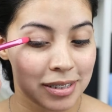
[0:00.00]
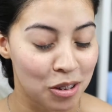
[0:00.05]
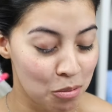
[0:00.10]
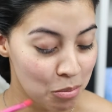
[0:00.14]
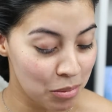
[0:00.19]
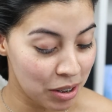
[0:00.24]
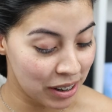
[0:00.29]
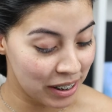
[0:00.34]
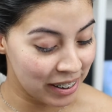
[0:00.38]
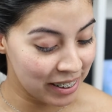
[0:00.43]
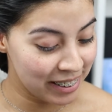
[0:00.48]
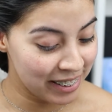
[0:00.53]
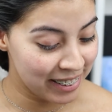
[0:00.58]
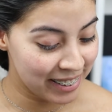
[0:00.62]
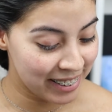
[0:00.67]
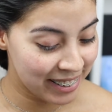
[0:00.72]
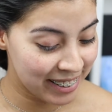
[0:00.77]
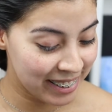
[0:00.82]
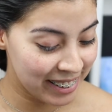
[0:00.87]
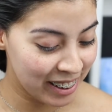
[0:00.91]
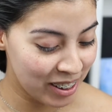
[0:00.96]
Oh
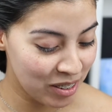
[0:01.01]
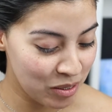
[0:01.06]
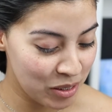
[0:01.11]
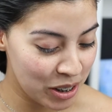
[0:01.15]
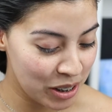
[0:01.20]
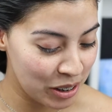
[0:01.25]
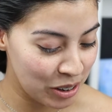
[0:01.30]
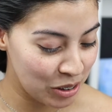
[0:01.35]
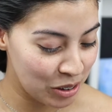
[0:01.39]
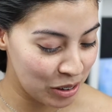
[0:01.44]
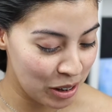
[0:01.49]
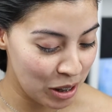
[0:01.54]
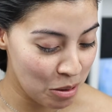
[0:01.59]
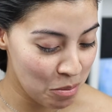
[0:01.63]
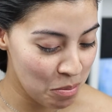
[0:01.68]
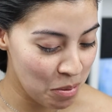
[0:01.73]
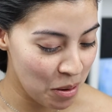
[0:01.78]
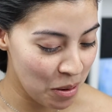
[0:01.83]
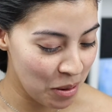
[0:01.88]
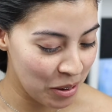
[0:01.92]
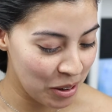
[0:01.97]
man, I'm getting to
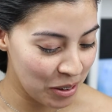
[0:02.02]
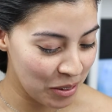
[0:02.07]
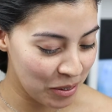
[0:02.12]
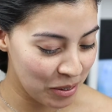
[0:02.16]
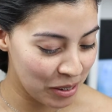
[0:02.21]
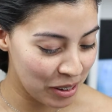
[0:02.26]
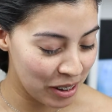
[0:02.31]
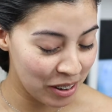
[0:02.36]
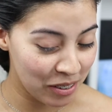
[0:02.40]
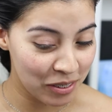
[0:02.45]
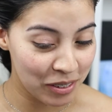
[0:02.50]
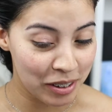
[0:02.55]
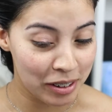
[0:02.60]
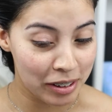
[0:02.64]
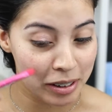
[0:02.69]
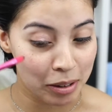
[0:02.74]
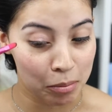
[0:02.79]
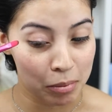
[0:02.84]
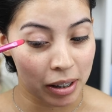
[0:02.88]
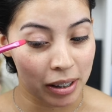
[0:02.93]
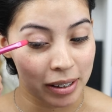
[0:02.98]
that part where I
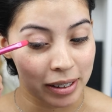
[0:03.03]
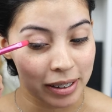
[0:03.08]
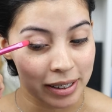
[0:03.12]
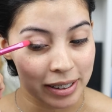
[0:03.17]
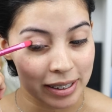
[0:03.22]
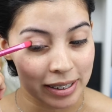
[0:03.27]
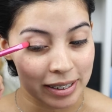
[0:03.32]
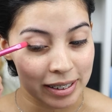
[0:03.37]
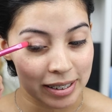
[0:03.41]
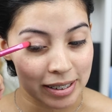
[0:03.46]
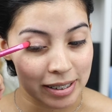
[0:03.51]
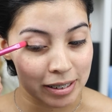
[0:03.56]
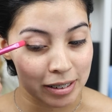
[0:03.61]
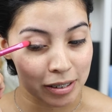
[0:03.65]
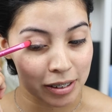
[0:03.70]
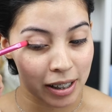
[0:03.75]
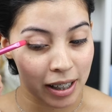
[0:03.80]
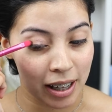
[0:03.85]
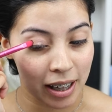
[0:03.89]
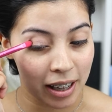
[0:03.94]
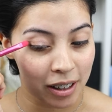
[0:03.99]
really am not liking this
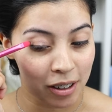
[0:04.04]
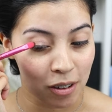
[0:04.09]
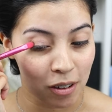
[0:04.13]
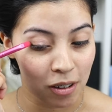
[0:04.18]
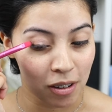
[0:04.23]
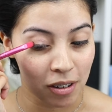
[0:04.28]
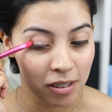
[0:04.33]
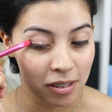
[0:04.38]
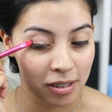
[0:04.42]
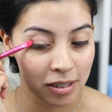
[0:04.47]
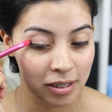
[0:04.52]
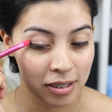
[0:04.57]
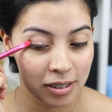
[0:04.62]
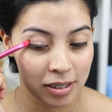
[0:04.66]
look at all.